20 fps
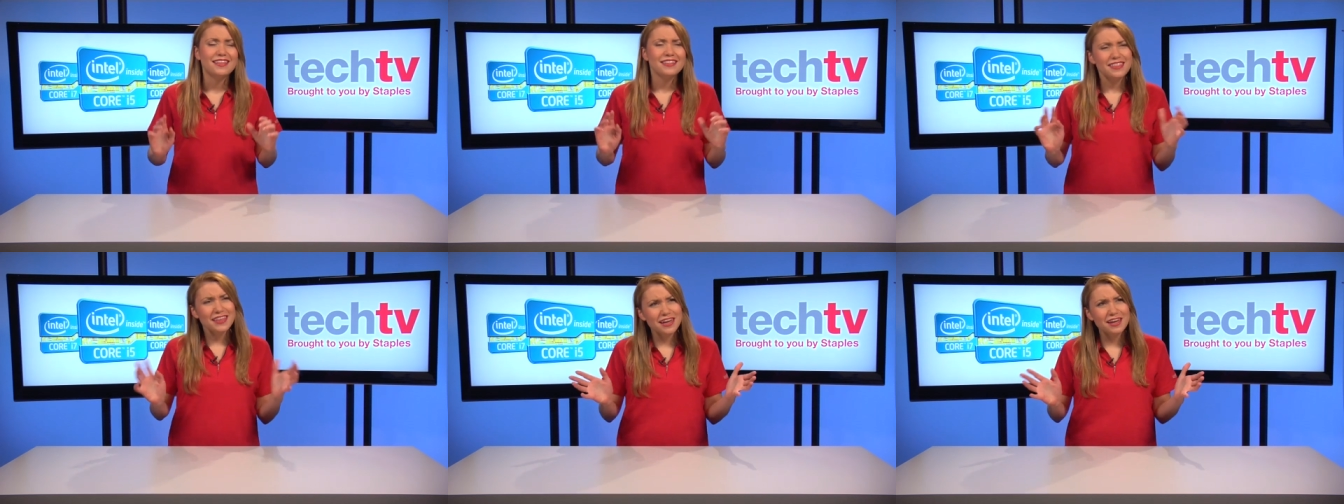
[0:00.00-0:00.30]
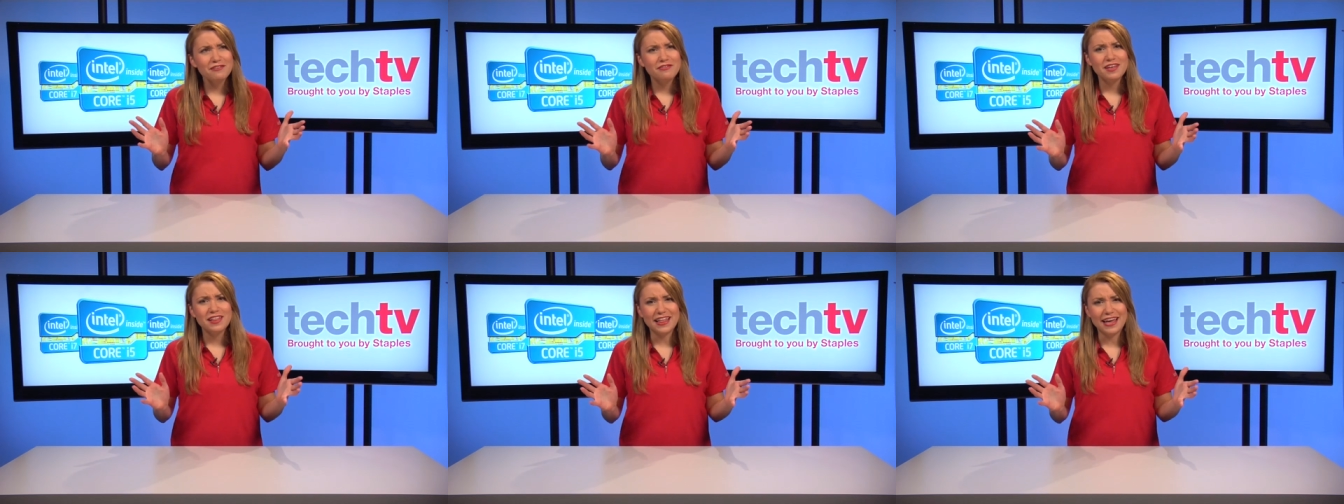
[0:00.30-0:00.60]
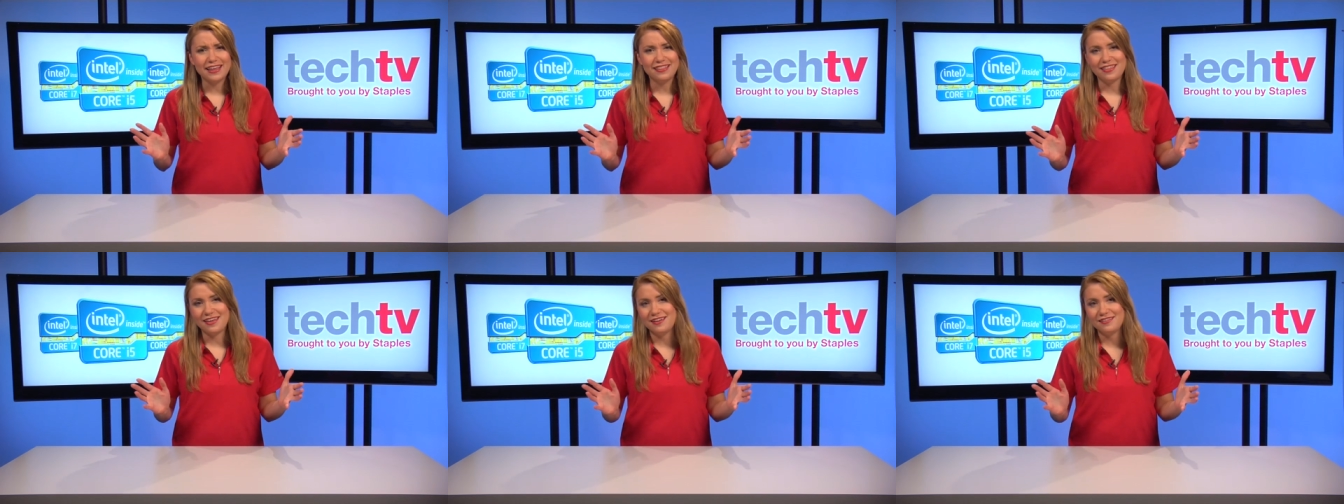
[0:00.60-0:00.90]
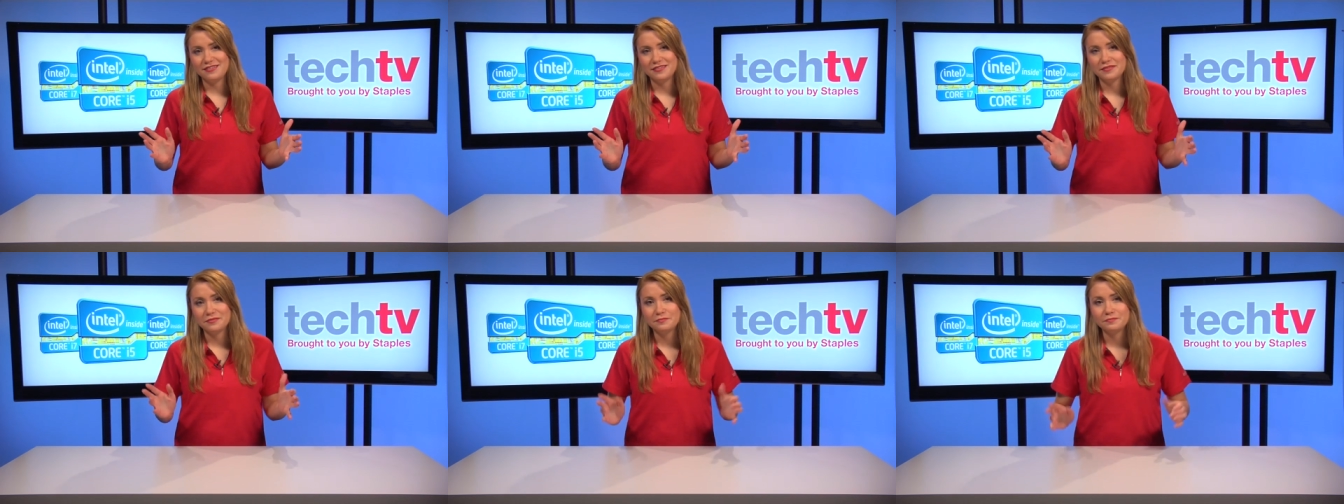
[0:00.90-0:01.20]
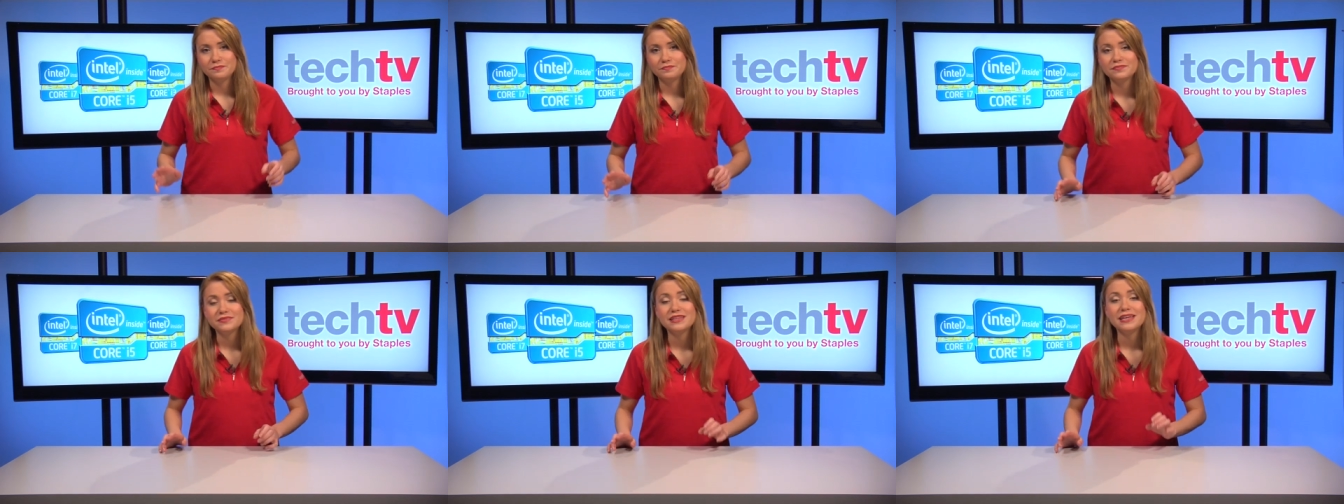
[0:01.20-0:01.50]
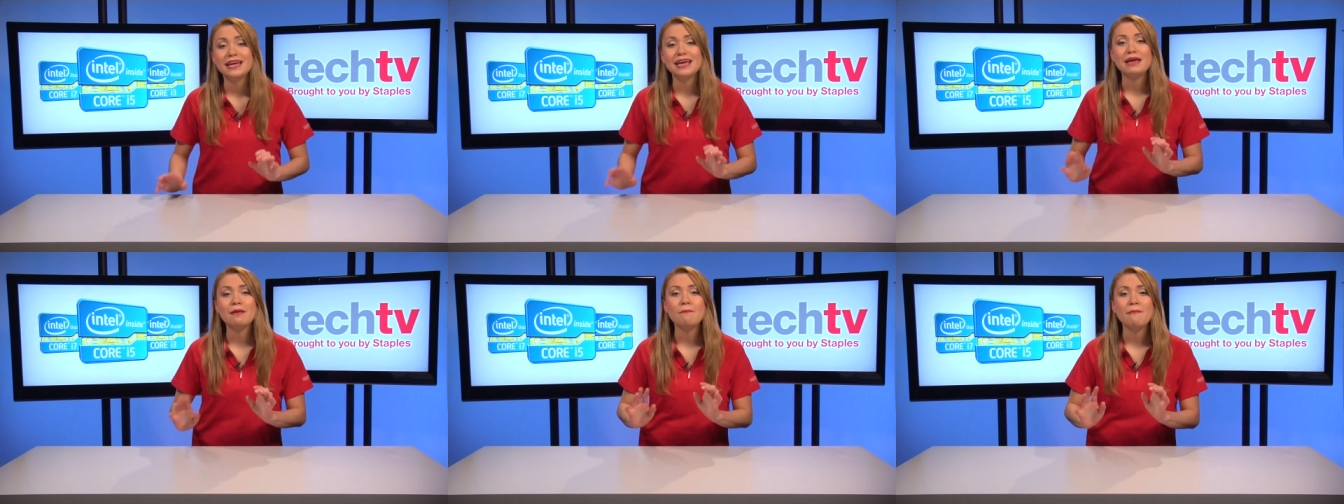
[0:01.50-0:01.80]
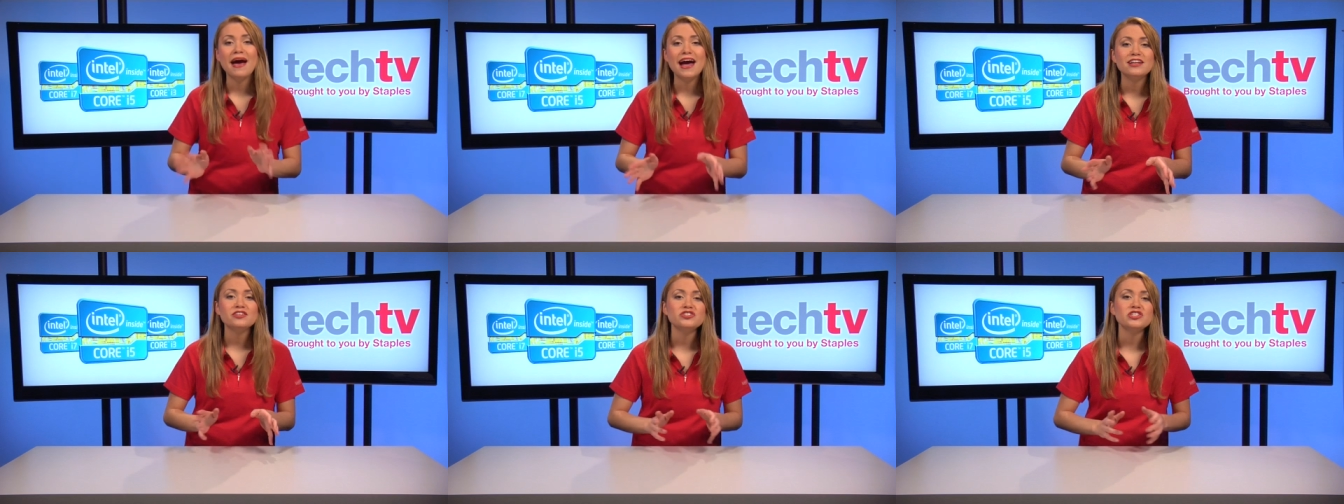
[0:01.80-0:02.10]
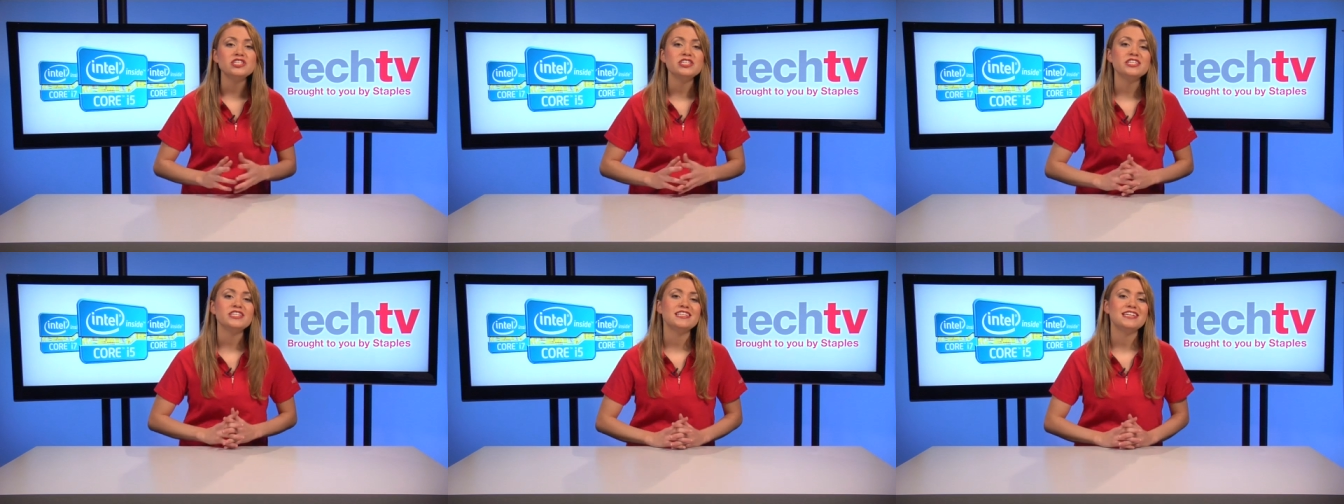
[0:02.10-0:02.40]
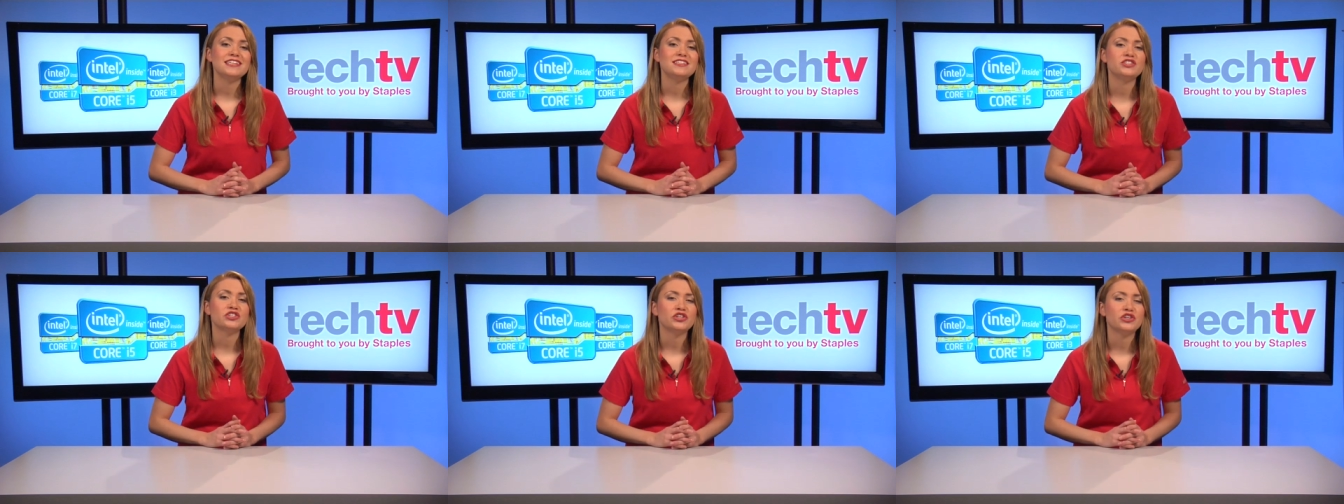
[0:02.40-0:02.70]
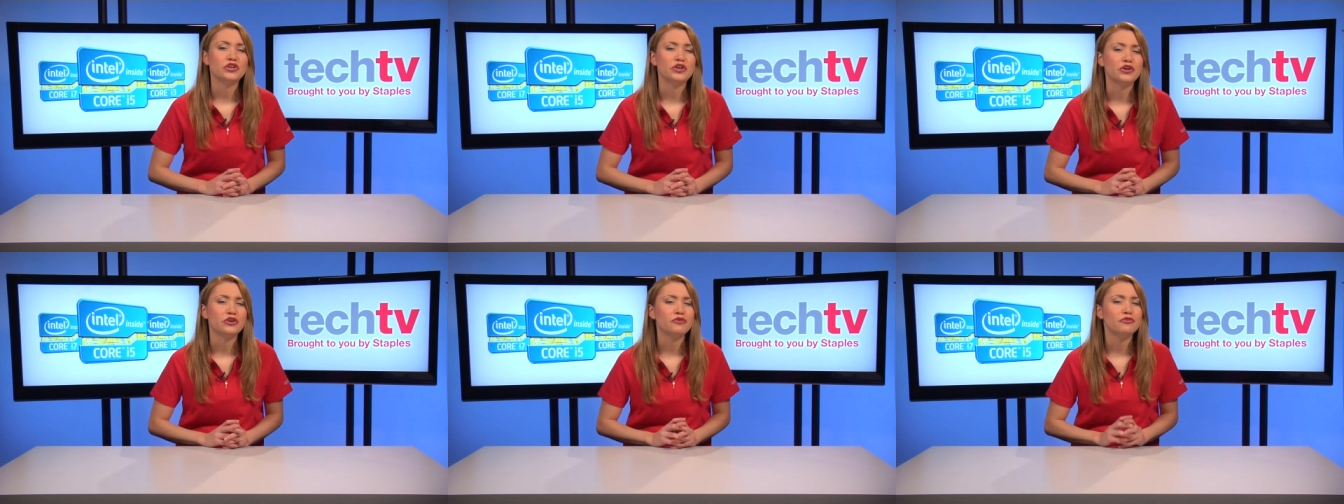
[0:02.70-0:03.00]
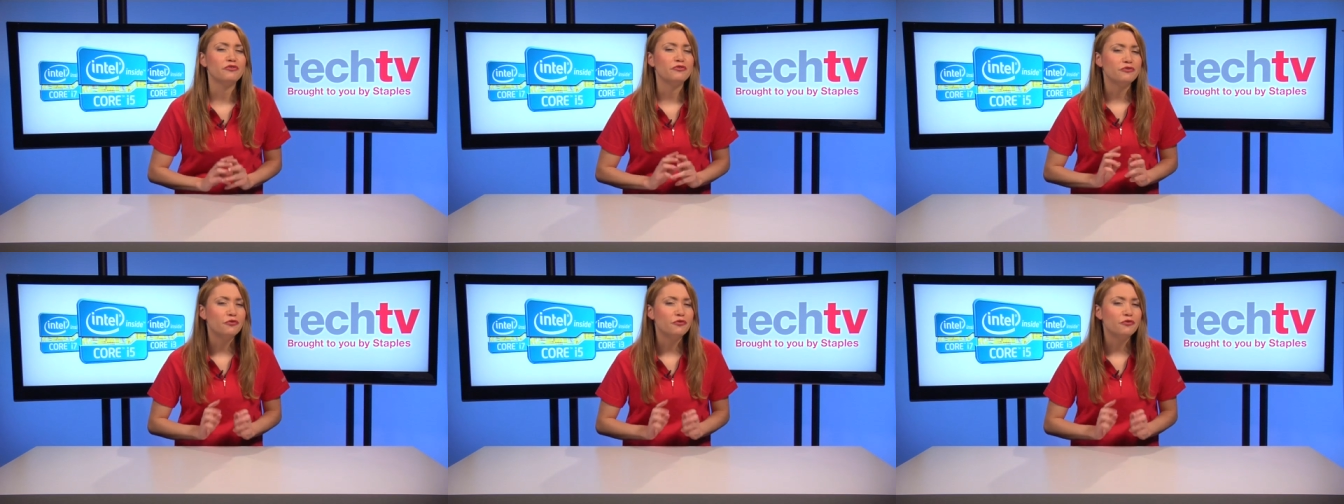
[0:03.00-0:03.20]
Think of it like this. Imagine you need to cook